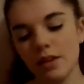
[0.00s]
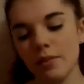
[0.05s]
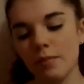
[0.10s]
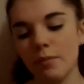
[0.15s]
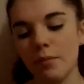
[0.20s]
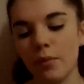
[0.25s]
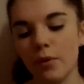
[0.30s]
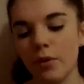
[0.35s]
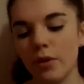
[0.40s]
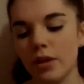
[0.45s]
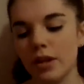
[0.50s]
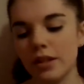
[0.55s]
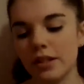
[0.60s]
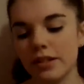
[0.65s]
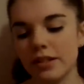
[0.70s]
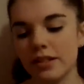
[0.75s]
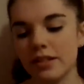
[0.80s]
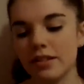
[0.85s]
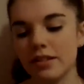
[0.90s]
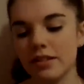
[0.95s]

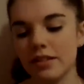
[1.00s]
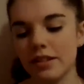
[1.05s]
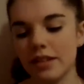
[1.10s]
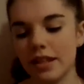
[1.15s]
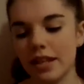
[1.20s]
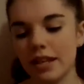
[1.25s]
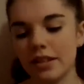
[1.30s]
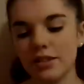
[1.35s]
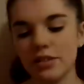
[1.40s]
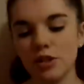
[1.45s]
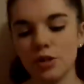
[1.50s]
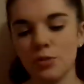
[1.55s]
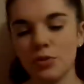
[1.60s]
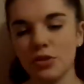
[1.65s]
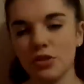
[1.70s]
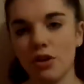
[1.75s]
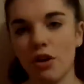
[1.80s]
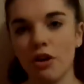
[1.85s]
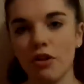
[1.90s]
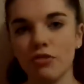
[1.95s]
but they're super
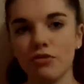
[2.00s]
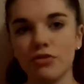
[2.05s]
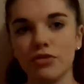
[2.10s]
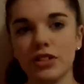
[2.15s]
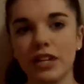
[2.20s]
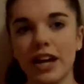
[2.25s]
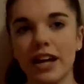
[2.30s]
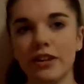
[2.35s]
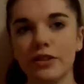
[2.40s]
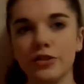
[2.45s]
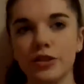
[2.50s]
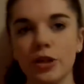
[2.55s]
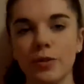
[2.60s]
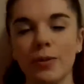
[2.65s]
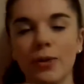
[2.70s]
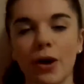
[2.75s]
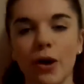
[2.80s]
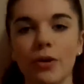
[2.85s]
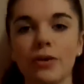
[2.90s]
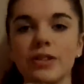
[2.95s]
soft and super
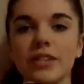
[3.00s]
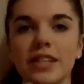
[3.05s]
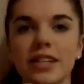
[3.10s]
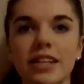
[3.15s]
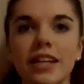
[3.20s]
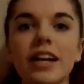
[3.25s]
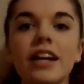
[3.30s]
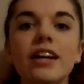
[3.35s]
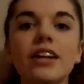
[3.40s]
cozy.